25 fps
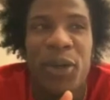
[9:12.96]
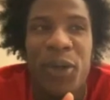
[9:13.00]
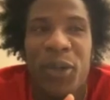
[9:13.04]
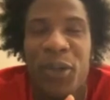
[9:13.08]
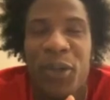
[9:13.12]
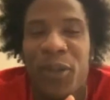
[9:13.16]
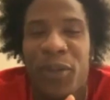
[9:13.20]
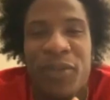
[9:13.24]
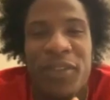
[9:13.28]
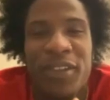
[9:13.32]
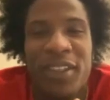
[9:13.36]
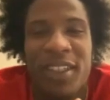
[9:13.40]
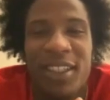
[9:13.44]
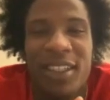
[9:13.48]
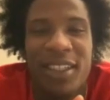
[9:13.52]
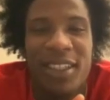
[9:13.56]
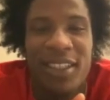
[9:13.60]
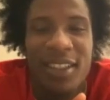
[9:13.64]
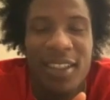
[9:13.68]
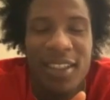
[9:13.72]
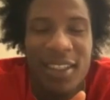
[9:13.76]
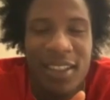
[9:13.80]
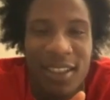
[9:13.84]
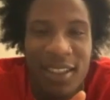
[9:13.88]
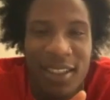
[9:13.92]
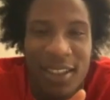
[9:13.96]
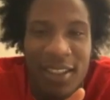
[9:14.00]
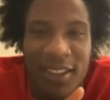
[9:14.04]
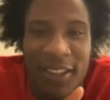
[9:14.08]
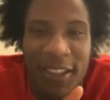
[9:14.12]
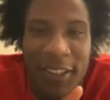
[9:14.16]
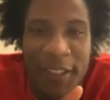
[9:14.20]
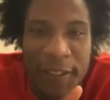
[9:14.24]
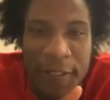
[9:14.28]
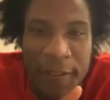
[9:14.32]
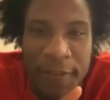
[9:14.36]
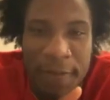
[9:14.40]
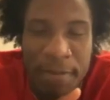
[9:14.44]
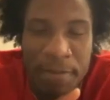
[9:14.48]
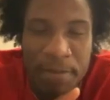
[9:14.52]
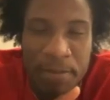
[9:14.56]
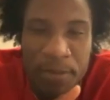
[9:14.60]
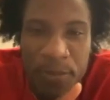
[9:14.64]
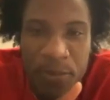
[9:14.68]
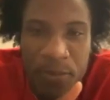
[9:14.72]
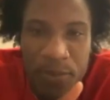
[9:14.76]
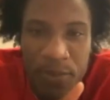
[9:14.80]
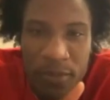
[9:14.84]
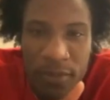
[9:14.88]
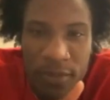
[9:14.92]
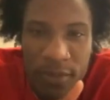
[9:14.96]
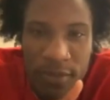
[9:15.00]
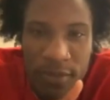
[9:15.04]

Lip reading: you call it? So draft day.